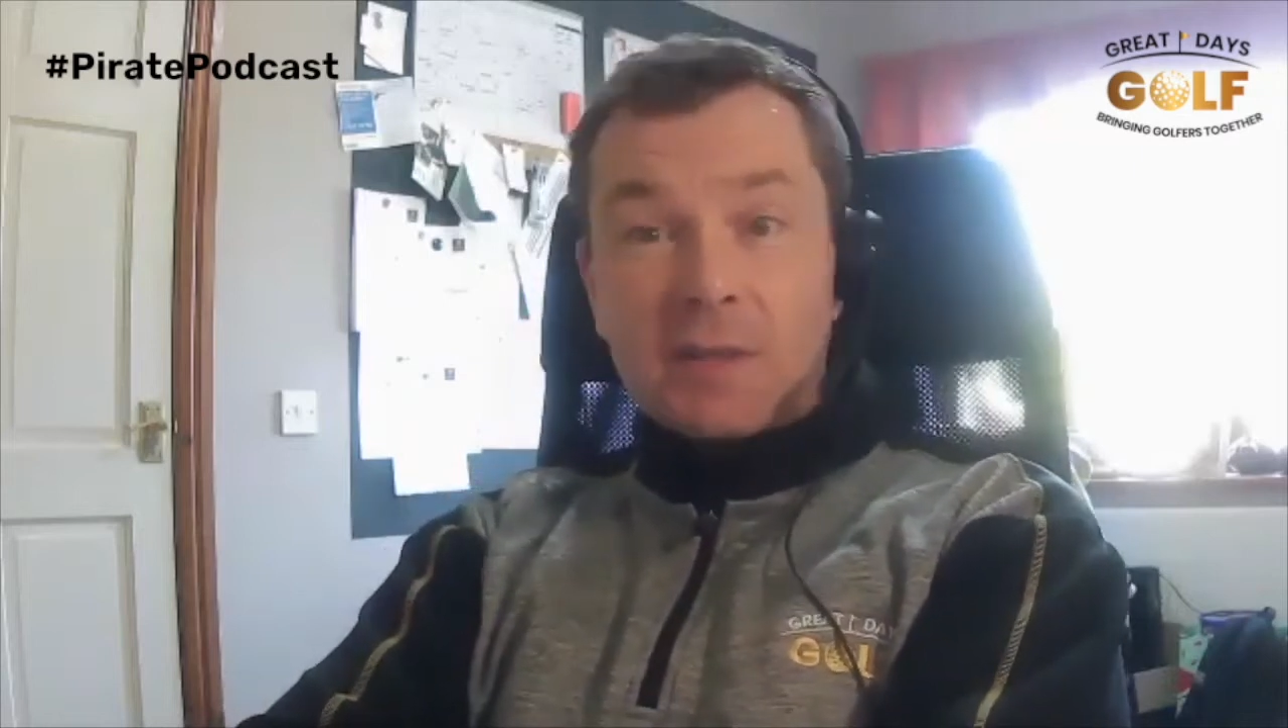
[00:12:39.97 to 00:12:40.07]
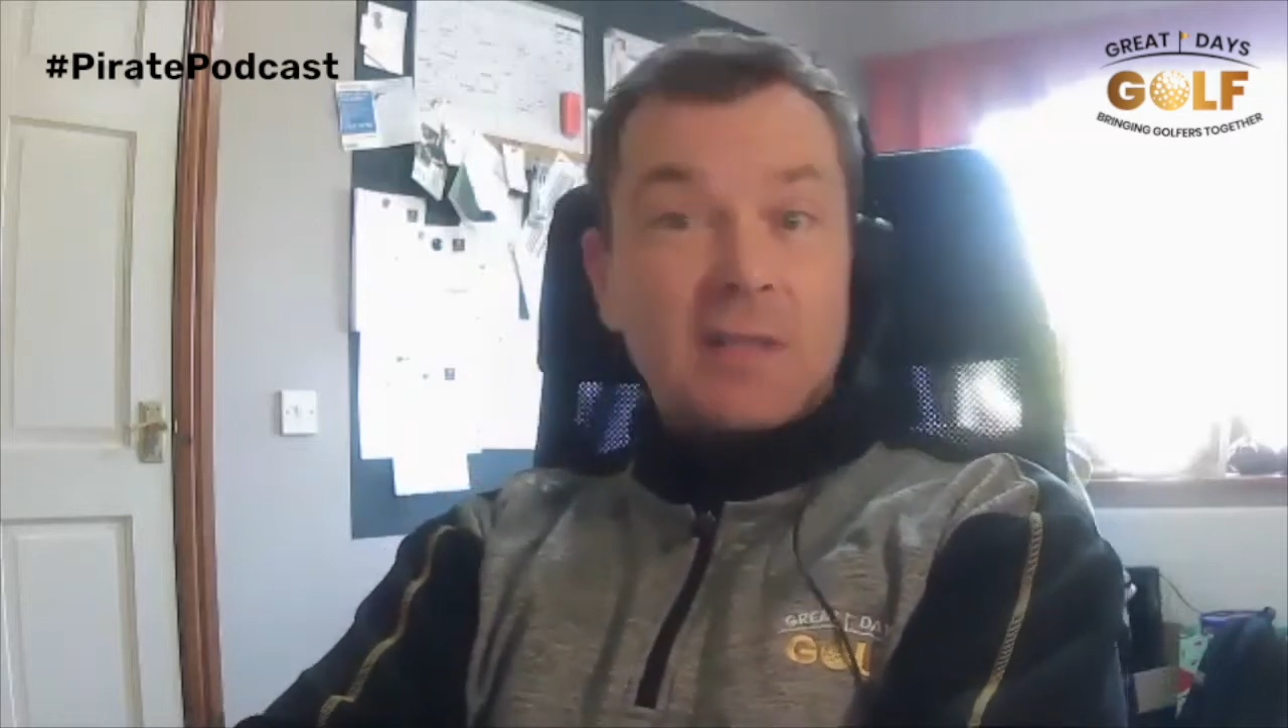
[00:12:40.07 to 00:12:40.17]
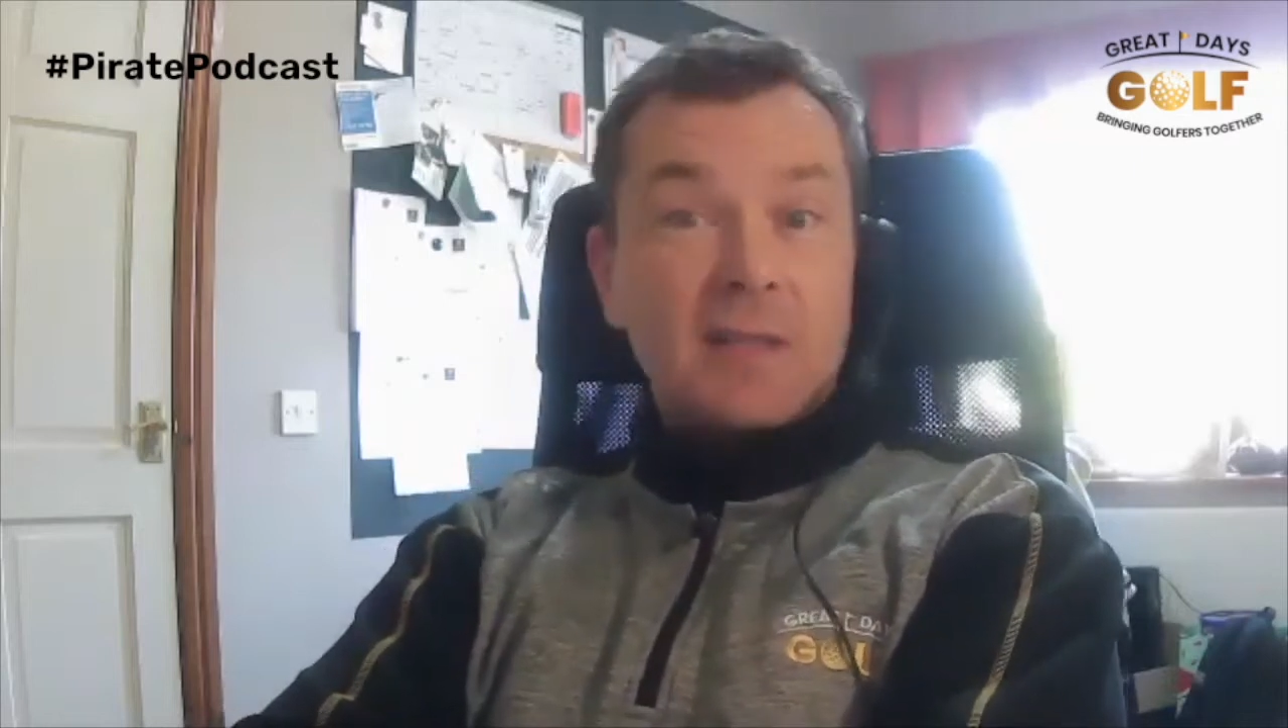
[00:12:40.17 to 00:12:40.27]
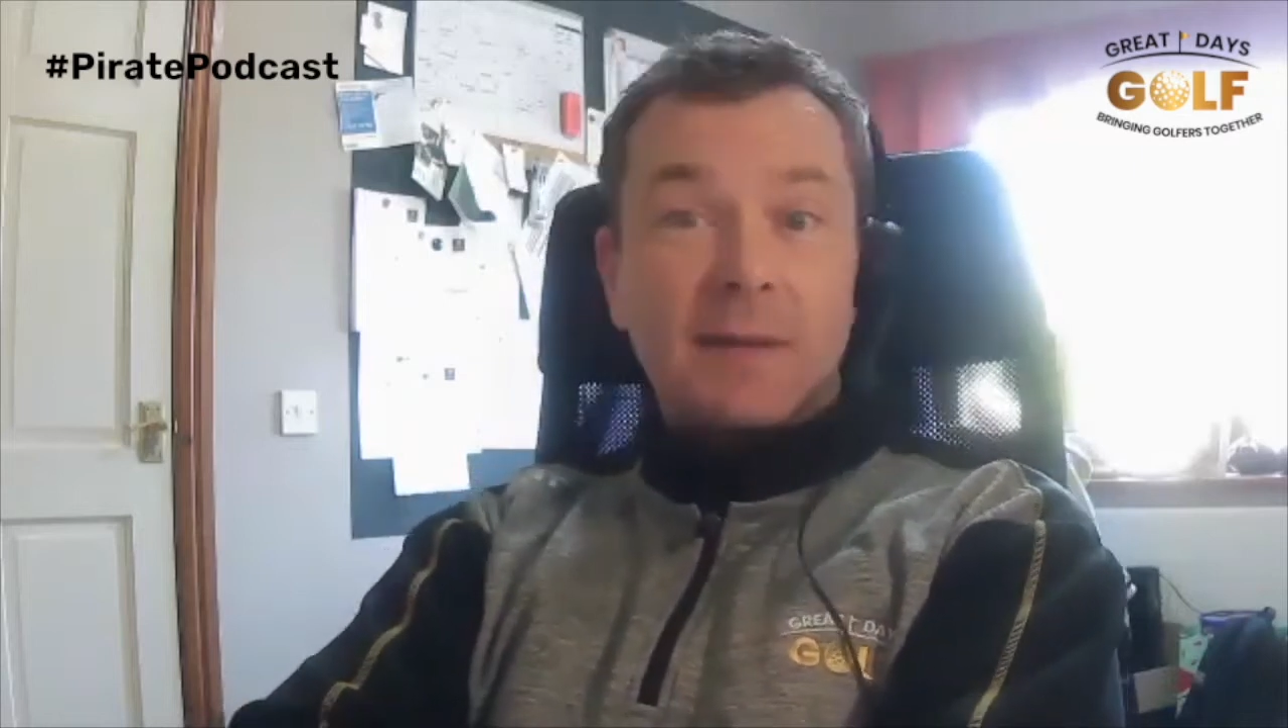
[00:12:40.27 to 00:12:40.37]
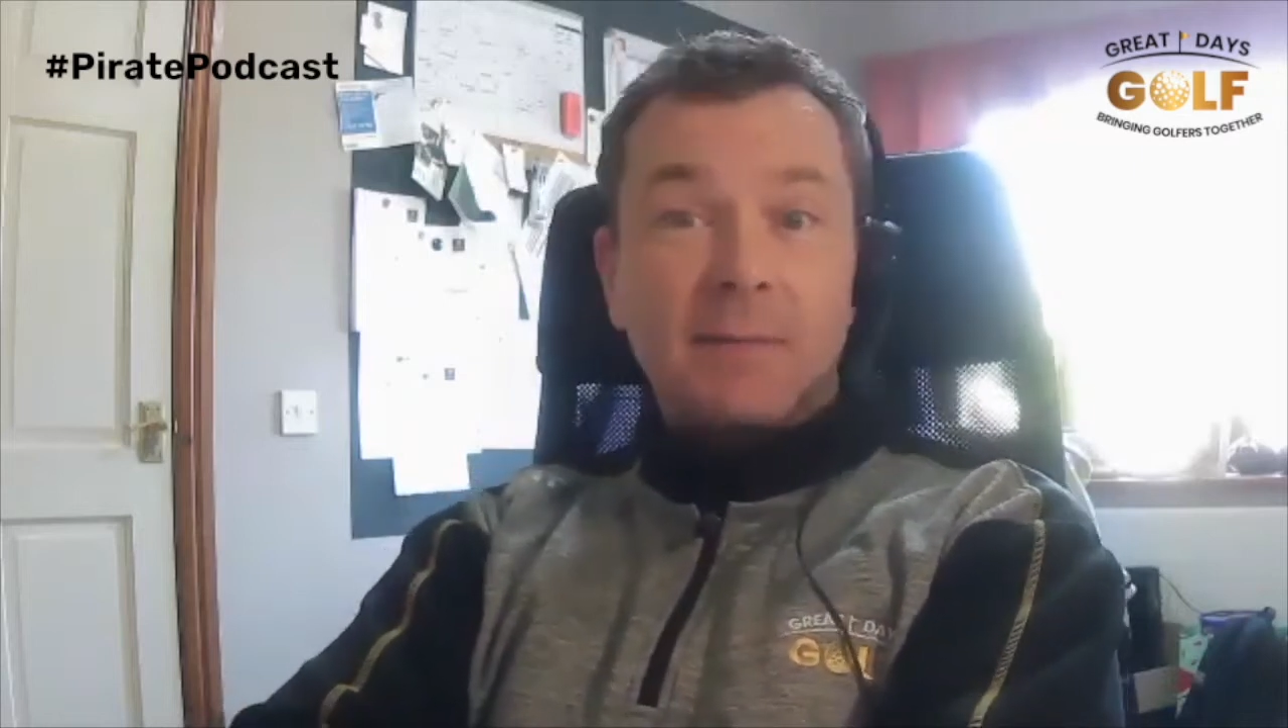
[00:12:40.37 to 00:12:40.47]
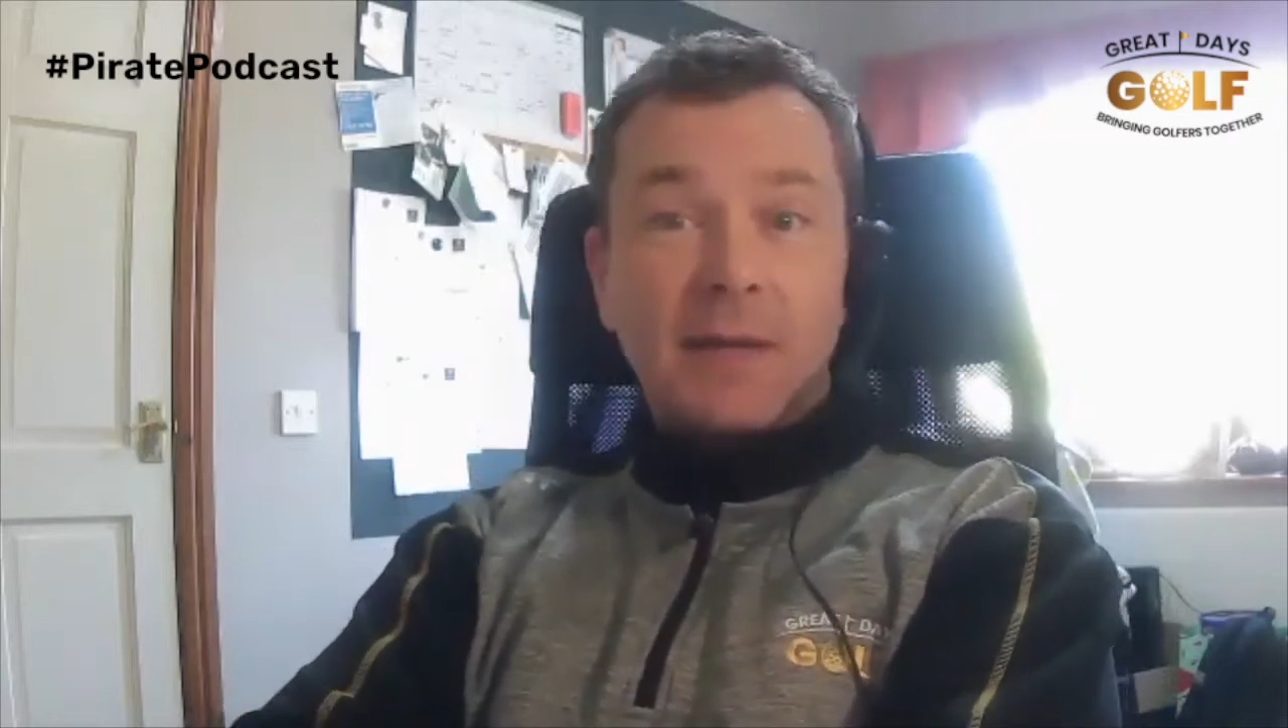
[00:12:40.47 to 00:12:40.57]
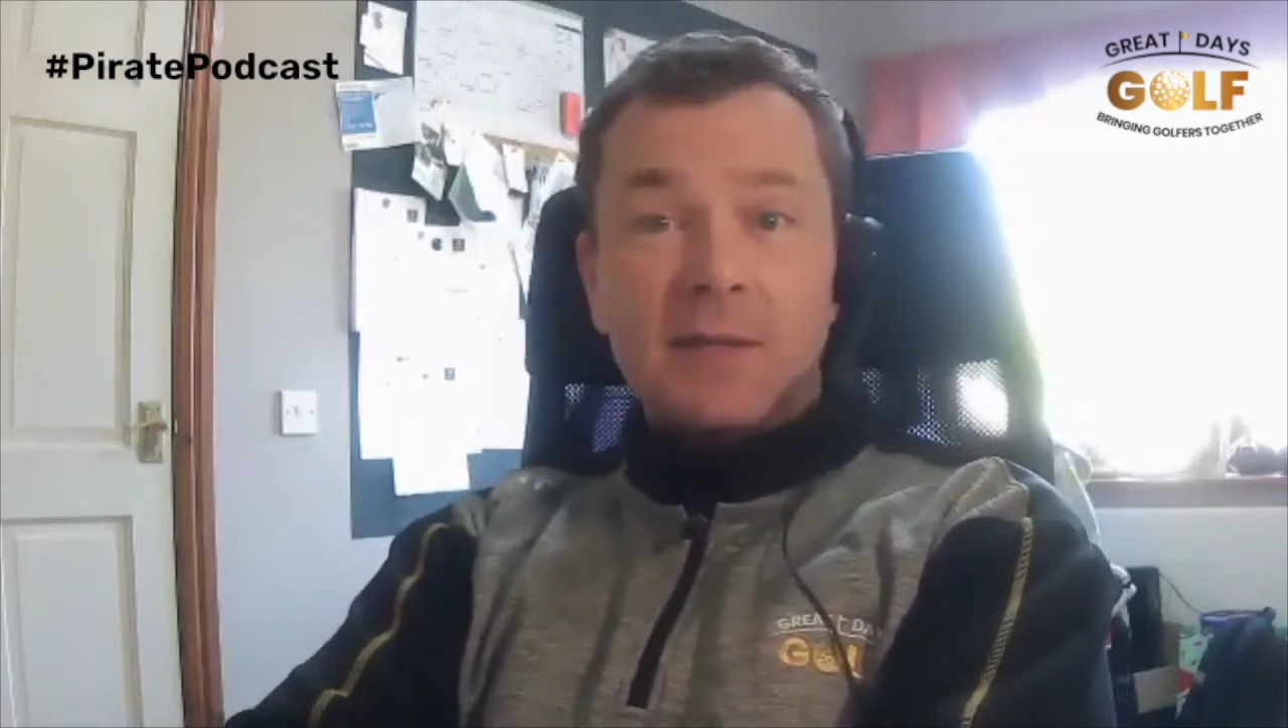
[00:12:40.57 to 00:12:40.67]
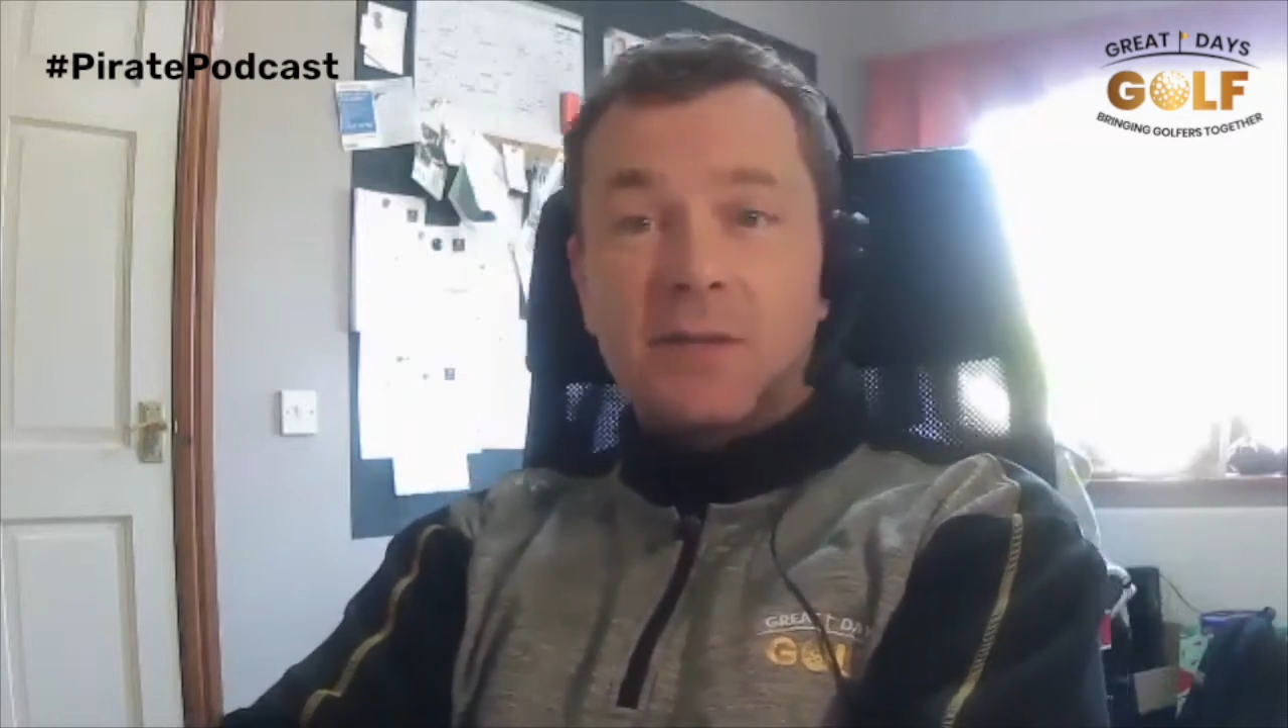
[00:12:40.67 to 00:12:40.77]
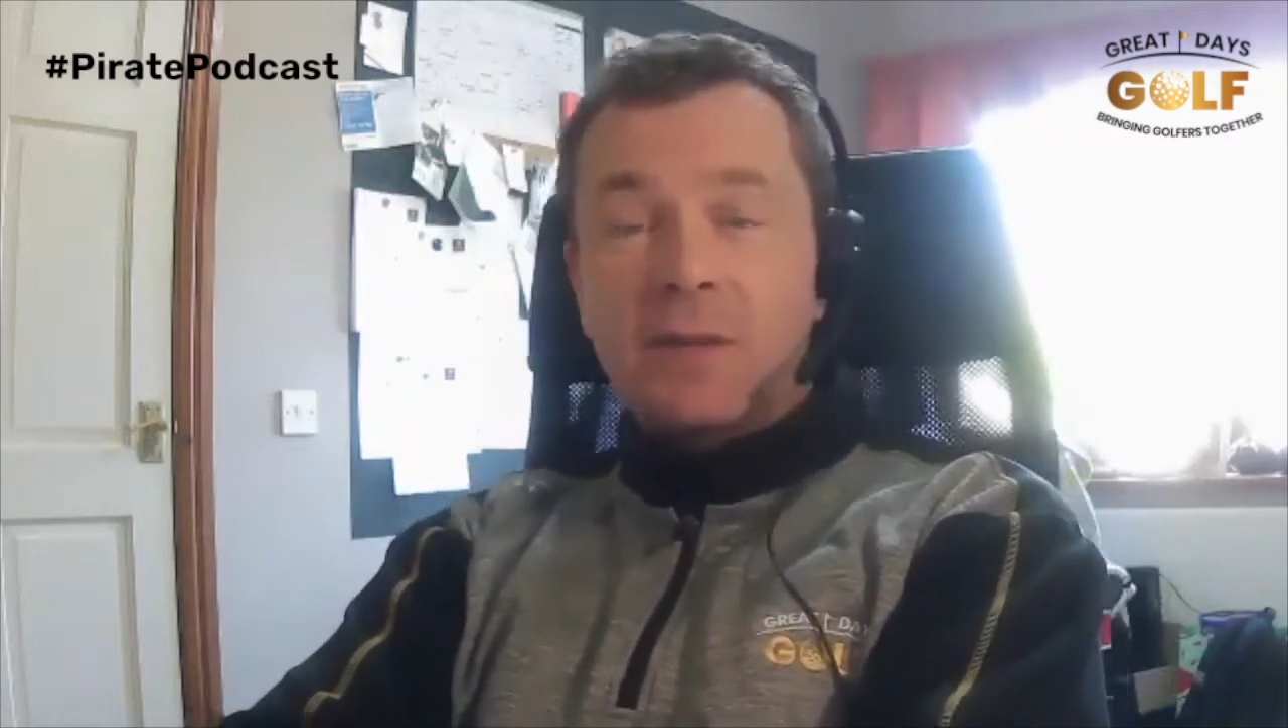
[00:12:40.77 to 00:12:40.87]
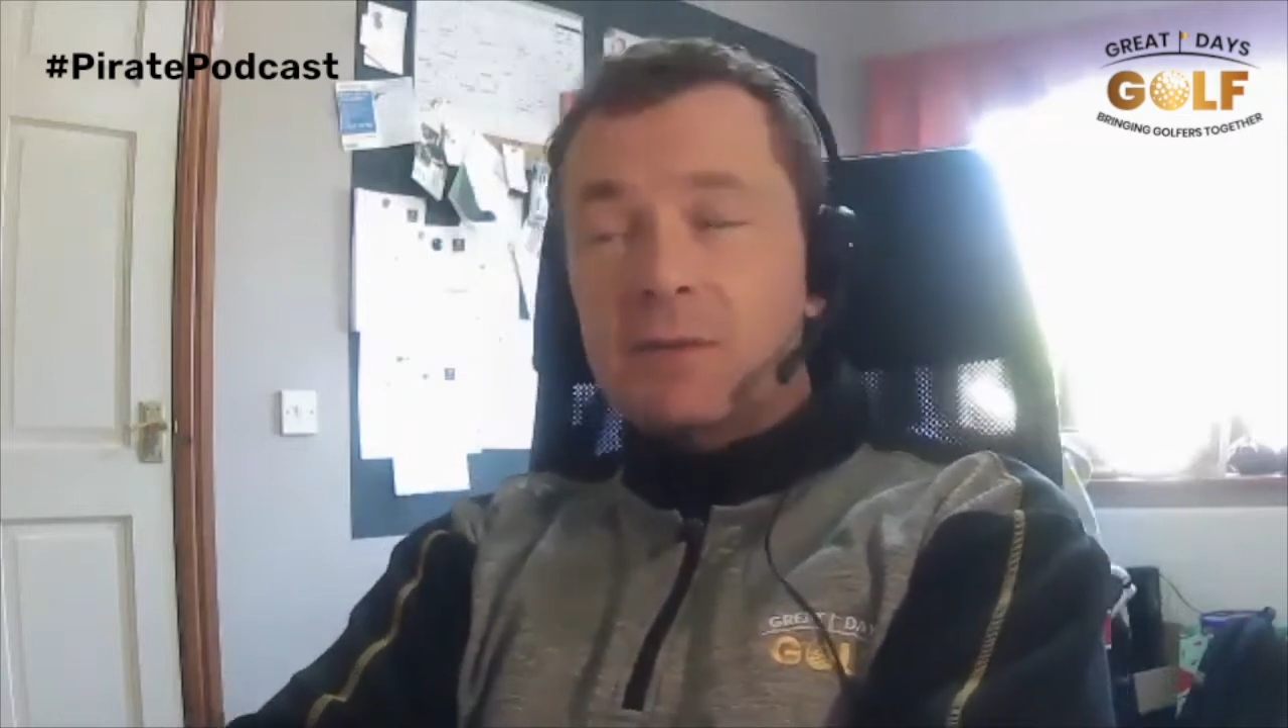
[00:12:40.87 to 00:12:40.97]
It was this time last year.